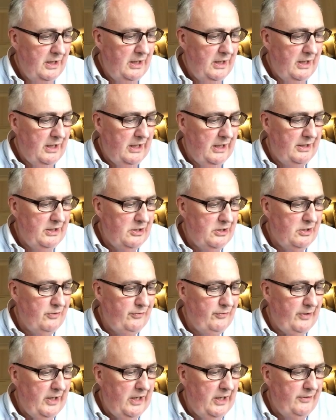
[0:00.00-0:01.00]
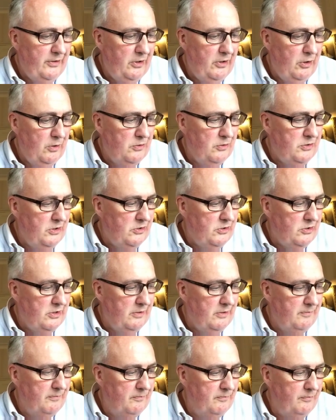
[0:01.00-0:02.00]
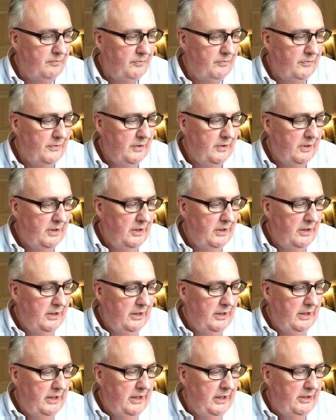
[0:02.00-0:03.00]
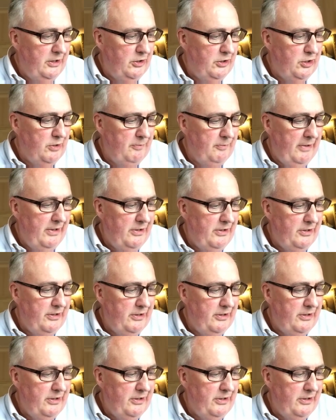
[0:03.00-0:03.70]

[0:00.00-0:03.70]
I disavow the whole system. It is commended